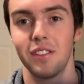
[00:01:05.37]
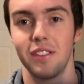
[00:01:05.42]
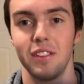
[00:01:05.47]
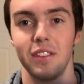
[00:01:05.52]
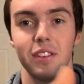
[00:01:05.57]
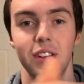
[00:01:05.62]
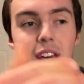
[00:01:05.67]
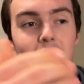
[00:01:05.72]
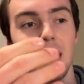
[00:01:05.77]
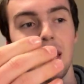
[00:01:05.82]

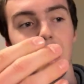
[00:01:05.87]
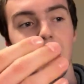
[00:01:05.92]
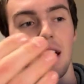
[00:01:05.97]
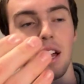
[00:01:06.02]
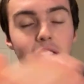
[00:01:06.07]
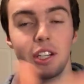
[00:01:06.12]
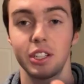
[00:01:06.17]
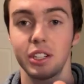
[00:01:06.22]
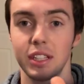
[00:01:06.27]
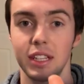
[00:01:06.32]
you can't
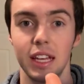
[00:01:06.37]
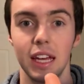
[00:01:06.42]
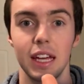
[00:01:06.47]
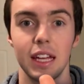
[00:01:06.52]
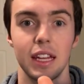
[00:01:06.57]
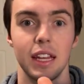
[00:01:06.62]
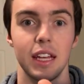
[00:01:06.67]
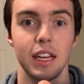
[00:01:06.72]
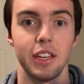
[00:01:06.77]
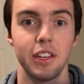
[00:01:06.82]
actually
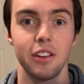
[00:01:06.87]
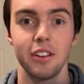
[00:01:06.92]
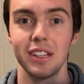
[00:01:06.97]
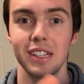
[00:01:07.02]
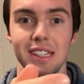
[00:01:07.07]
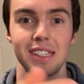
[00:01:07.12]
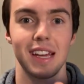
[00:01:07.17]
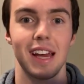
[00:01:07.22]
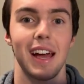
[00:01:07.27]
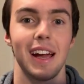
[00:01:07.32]
get like your
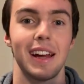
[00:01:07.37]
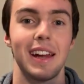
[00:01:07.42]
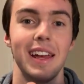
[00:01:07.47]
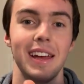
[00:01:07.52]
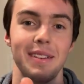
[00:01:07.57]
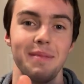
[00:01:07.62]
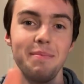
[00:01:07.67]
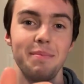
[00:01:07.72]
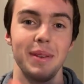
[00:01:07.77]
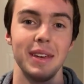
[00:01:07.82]

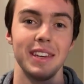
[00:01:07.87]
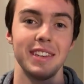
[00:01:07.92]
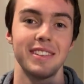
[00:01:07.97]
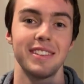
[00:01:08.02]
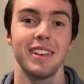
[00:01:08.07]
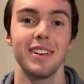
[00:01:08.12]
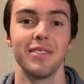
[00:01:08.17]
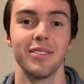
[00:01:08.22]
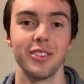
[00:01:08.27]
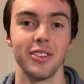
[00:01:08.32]
exact base
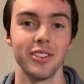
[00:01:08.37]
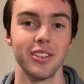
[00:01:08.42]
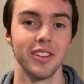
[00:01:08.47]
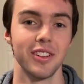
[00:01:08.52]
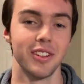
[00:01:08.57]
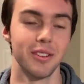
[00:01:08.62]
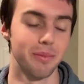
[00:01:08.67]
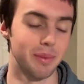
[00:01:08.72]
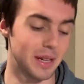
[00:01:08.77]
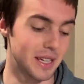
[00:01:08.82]
level
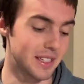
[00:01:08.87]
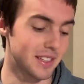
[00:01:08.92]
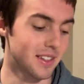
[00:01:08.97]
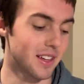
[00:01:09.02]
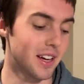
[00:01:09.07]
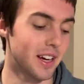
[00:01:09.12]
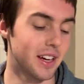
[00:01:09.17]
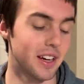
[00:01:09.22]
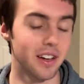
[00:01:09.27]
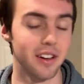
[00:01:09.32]
or
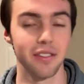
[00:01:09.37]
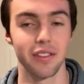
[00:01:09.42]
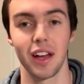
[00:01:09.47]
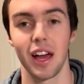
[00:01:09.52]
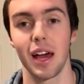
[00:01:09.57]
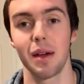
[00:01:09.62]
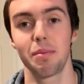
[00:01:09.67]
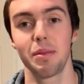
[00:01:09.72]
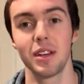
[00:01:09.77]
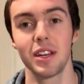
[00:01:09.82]
baseline of
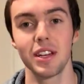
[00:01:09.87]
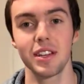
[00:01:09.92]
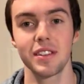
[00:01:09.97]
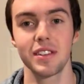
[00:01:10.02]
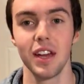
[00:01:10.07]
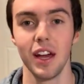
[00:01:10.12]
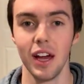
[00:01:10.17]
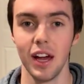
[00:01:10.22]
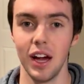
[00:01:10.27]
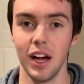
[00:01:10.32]

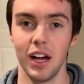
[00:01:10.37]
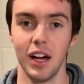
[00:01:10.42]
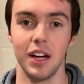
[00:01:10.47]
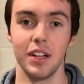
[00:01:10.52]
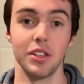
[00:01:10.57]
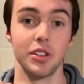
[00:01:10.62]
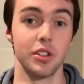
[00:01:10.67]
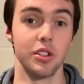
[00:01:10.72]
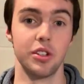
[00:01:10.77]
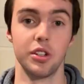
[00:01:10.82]
happiness.
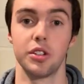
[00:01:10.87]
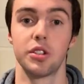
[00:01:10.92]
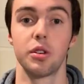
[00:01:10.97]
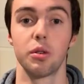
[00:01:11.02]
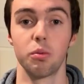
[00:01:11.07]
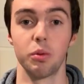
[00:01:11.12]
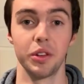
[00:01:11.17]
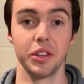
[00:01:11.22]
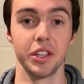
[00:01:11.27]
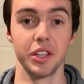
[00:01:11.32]
This is just a
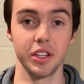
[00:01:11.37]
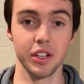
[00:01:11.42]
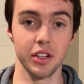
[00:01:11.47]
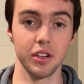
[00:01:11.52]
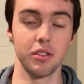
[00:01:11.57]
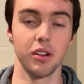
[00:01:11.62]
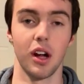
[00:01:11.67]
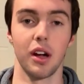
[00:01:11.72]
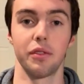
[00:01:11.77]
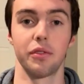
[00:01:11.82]
really good
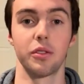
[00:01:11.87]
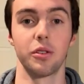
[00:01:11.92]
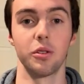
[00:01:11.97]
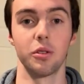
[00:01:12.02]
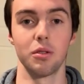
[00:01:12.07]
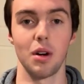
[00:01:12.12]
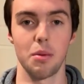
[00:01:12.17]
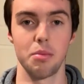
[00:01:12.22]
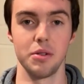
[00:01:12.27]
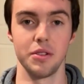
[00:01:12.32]
graphical
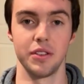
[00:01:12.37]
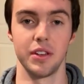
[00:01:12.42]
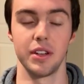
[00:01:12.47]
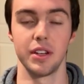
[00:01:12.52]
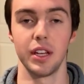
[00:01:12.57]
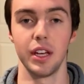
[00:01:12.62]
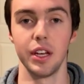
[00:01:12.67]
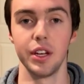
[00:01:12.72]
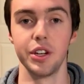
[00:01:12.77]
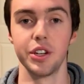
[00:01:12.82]

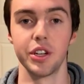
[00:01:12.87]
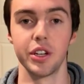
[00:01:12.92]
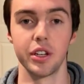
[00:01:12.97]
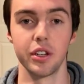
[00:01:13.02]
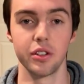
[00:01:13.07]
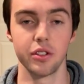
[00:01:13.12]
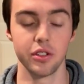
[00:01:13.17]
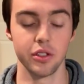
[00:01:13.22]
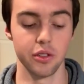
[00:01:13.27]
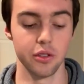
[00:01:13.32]

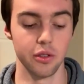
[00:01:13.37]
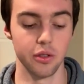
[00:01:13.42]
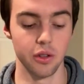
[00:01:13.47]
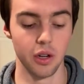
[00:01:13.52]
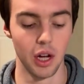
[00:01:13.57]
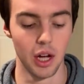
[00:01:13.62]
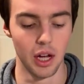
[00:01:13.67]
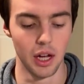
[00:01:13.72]
representation to